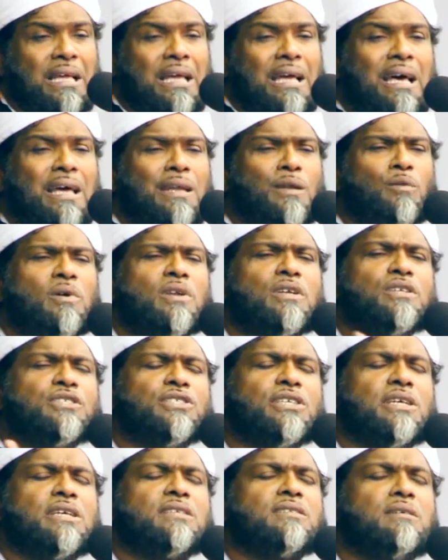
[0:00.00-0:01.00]
And I want to
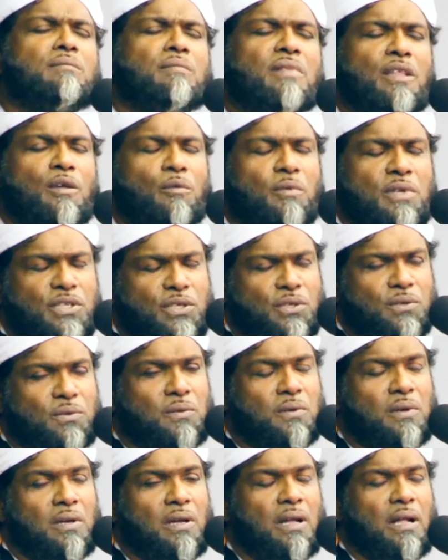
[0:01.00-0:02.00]
share something with you.
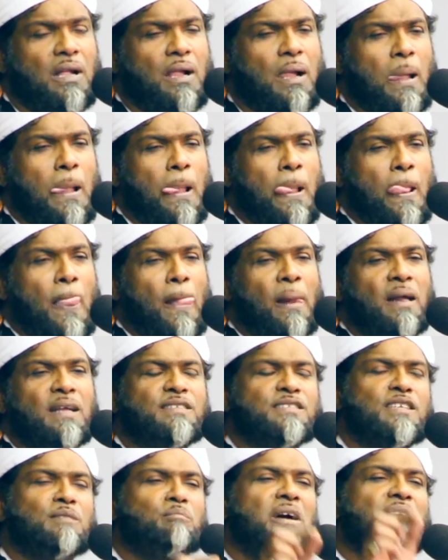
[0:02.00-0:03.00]
He
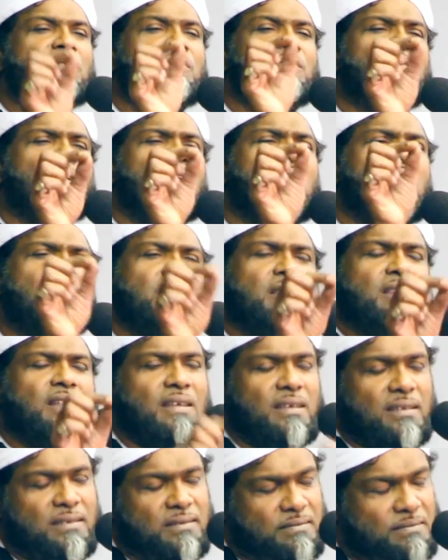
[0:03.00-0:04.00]
said, my father,
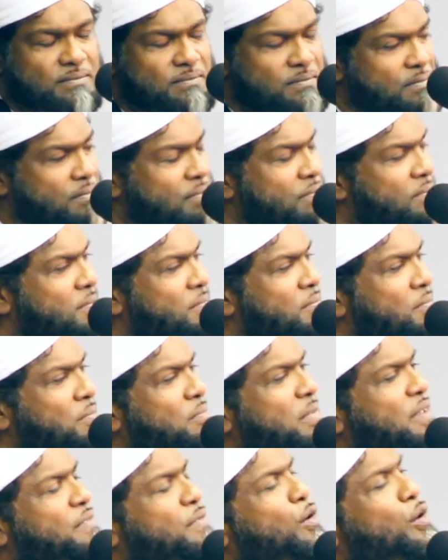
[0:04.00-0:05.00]

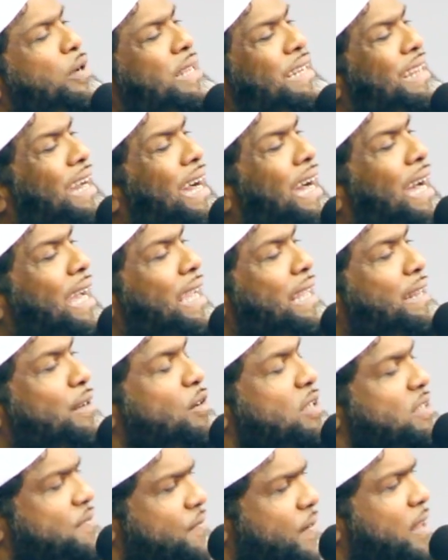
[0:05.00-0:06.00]
before he died, now
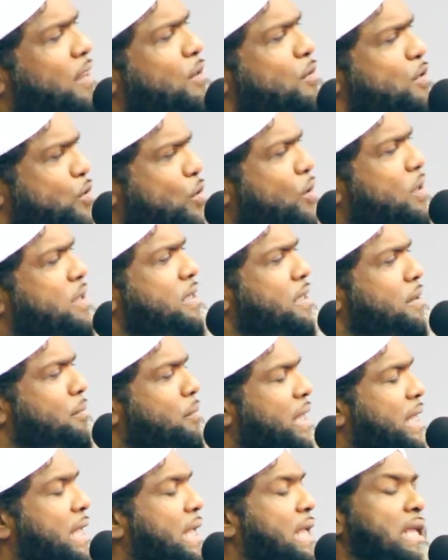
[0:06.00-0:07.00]
his father was older than
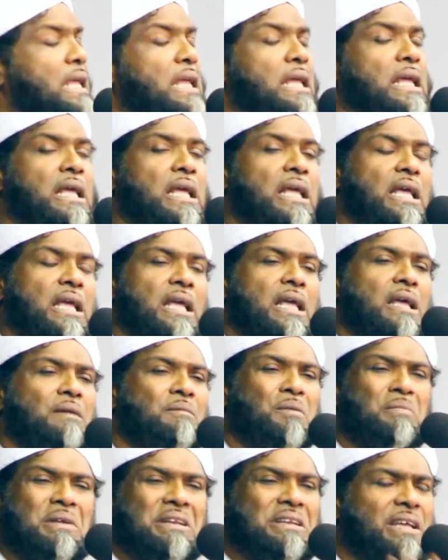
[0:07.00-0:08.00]
me,
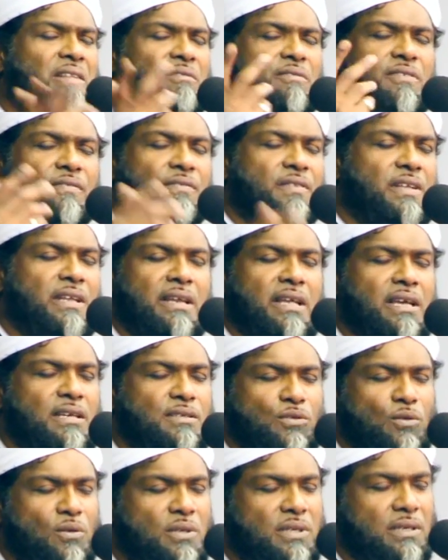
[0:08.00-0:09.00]
maybe 10, 15 years
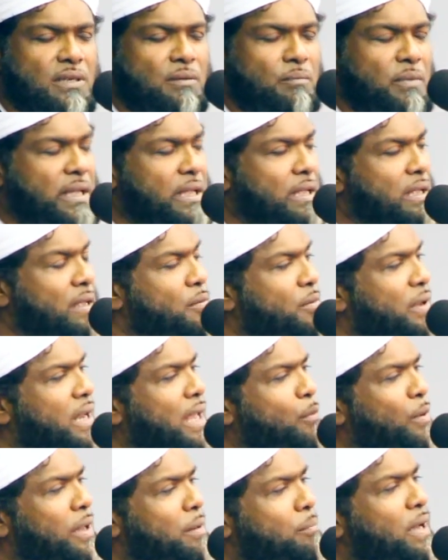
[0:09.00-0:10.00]
older than me, when I
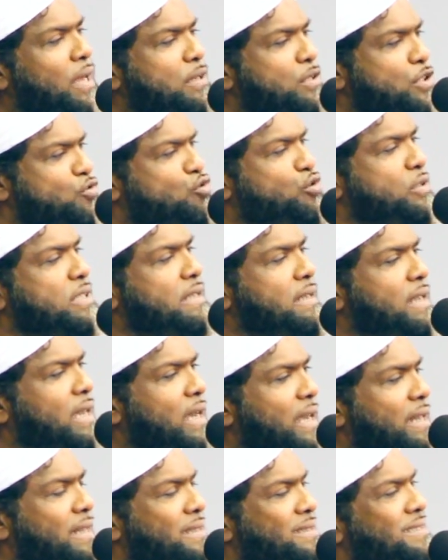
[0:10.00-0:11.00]
went back to
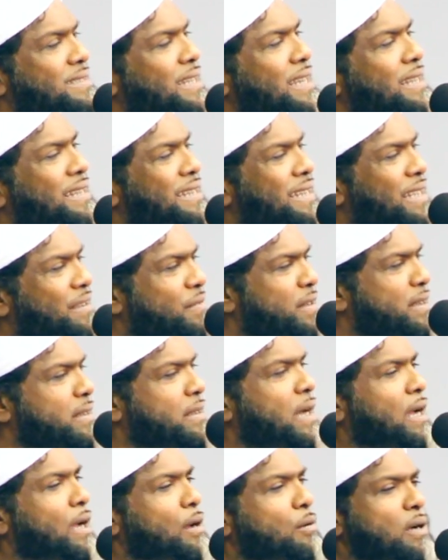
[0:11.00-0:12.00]
Trinidad and started giving
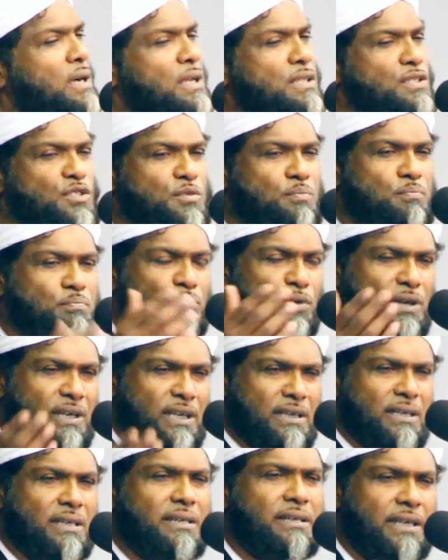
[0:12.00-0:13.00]
dawah and
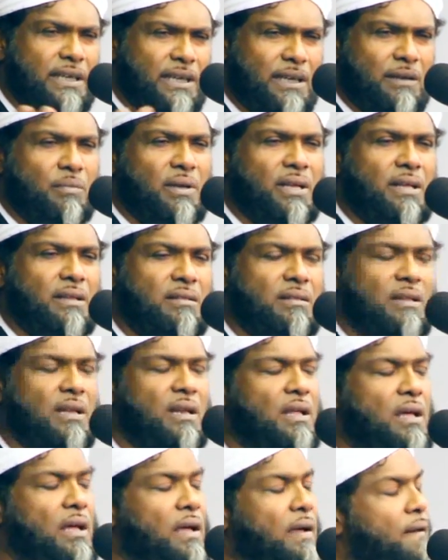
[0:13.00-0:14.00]
spreading the deen bi-idhnillah.